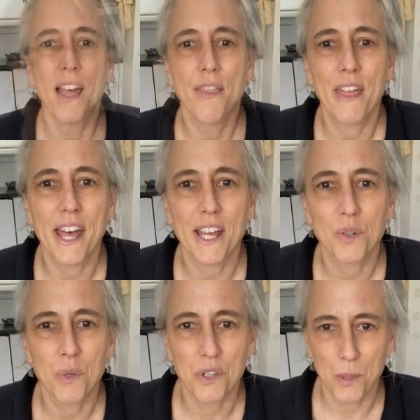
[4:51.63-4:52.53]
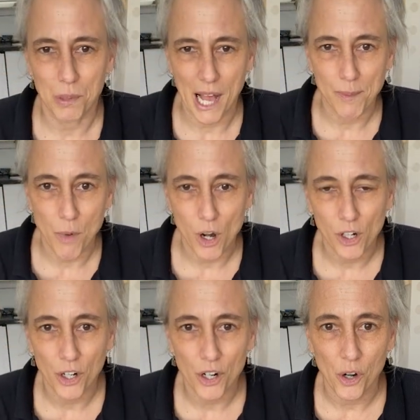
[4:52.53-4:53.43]
Then with your black
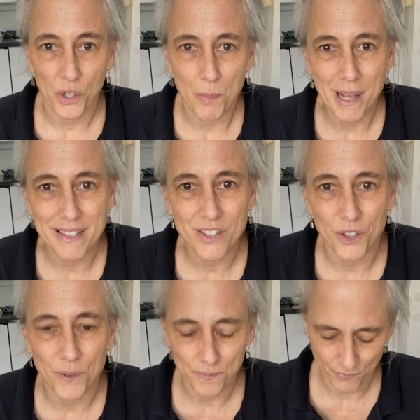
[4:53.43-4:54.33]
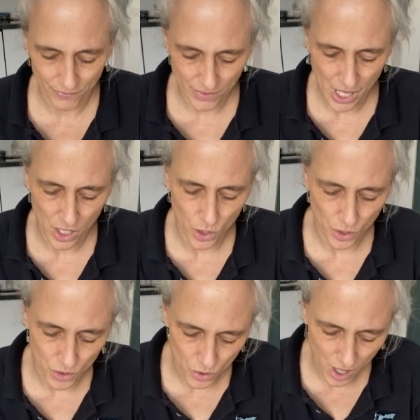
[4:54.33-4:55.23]
marker or your pencil, you
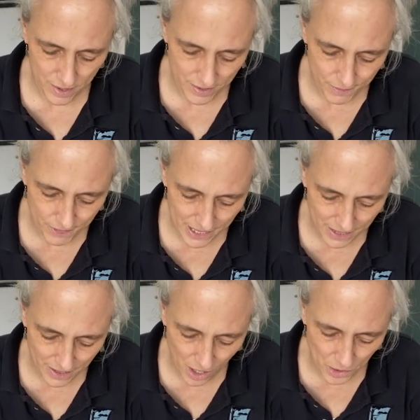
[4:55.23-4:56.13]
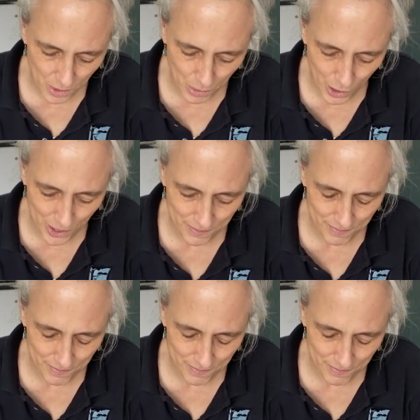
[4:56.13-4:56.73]
can draw some feet on your bird.